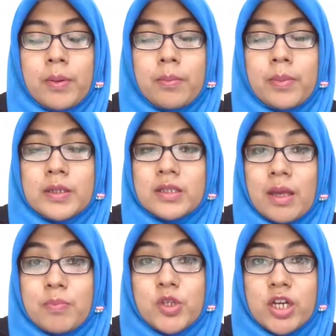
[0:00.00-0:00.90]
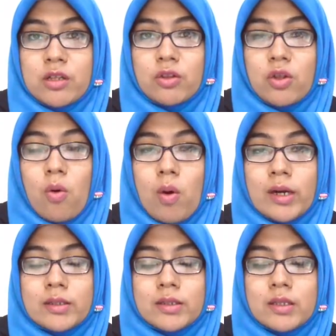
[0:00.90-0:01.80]
perception
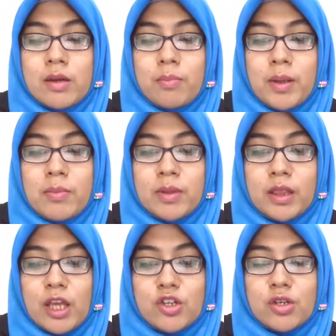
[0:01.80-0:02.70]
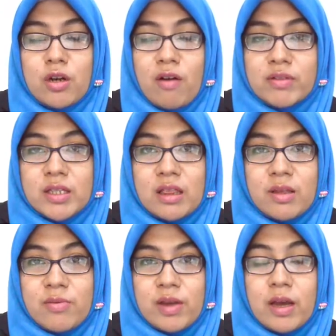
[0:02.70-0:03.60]
towards the implementation of
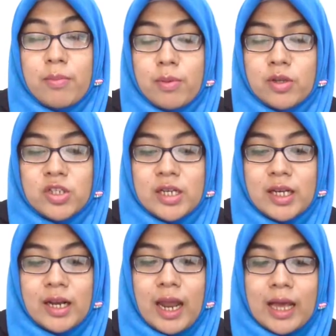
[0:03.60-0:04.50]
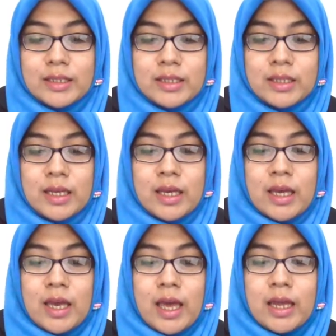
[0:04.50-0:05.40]
scientific approach in the class.
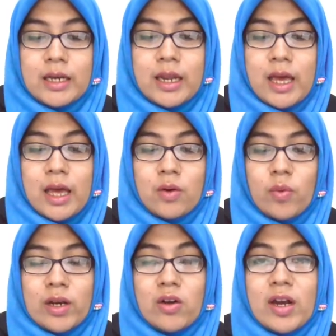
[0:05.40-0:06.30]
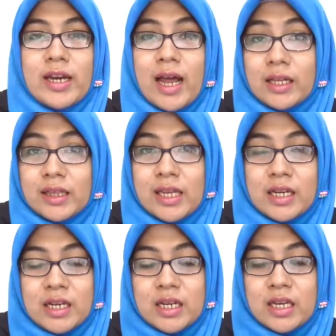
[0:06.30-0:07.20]
And then when
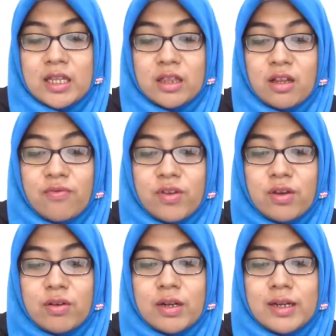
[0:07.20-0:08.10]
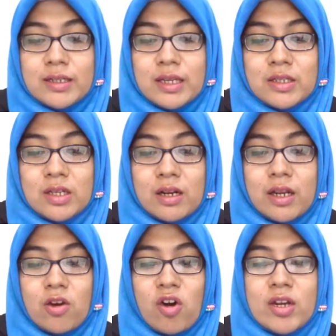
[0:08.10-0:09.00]
conducting the interview, the researcher
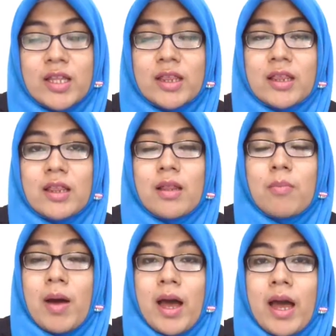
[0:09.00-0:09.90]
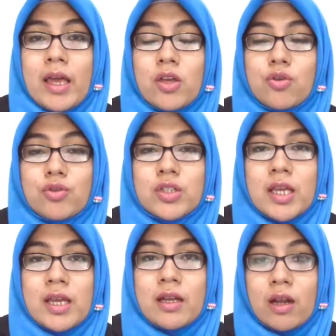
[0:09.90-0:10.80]
recorded by
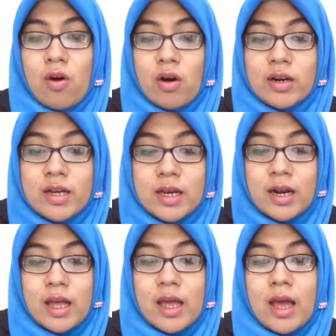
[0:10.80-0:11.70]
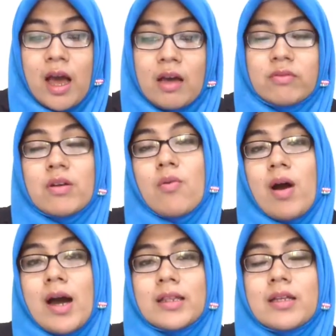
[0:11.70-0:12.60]
using recorder.
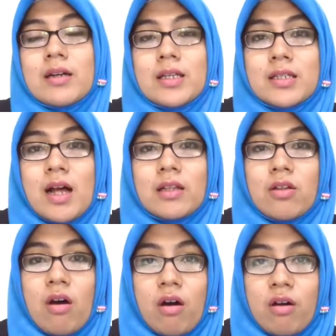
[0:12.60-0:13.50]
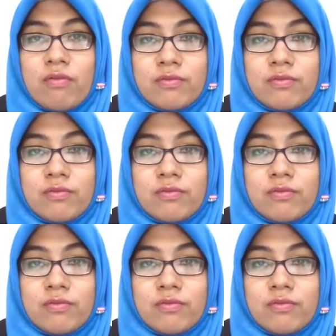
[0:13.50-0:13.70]
Afterward, the result of